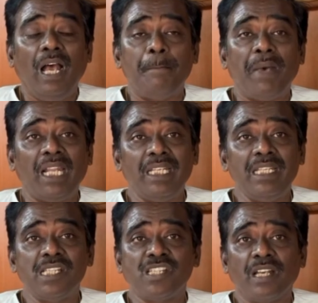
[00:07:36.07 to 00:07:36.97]

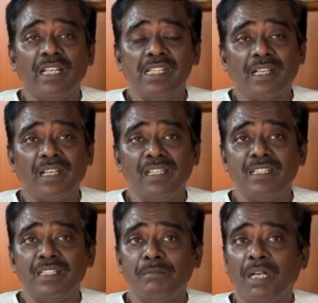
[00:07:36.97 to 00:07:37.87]
Melanesia is a
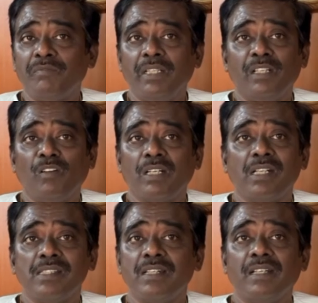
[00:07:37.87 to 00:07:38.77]
country, but we cannot
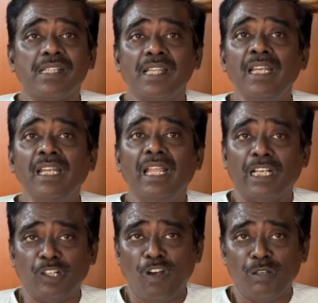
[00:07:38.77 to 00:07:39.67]
consider it as an
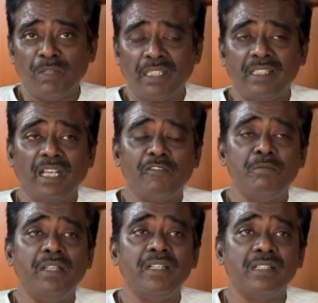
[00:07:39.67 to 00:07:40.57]
economy. I think I've
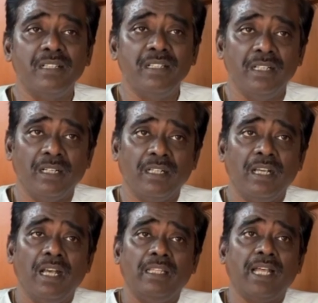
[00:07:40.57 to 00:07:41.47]
made it clear
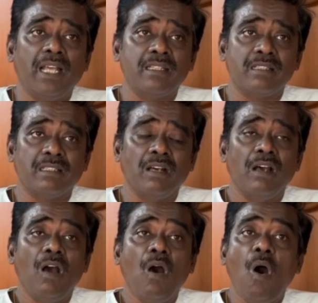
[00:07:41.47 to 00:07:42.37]
that
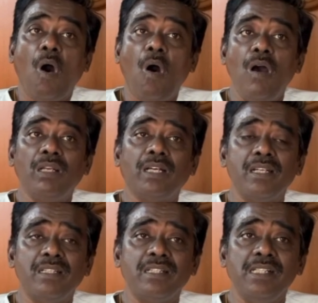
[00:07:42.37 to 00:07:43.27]
all
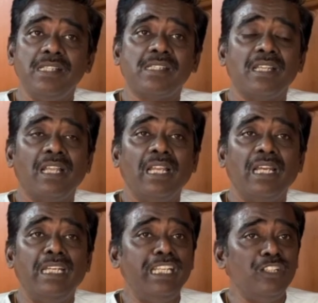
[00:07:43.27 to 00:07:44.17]
countries
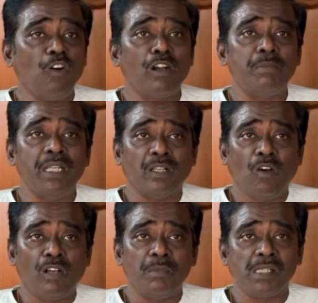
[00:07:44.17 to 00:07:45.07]
need not be
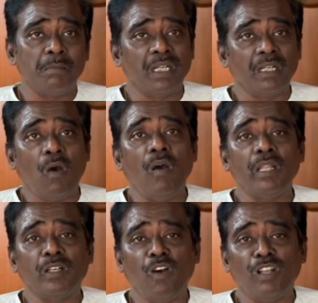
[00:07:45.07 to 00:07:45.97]
economies, but all
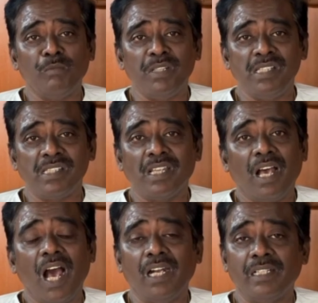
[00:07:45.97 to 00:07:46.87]
economies
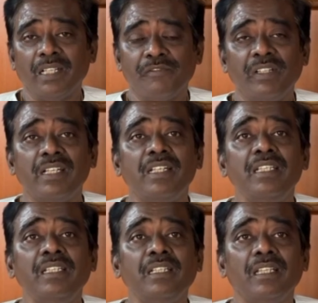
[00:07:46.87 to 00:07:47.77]
are
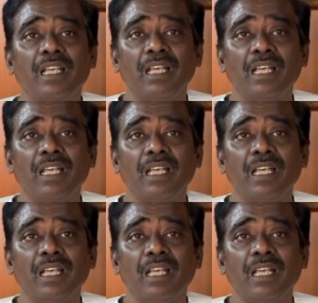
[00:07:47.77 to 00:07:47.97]
definitely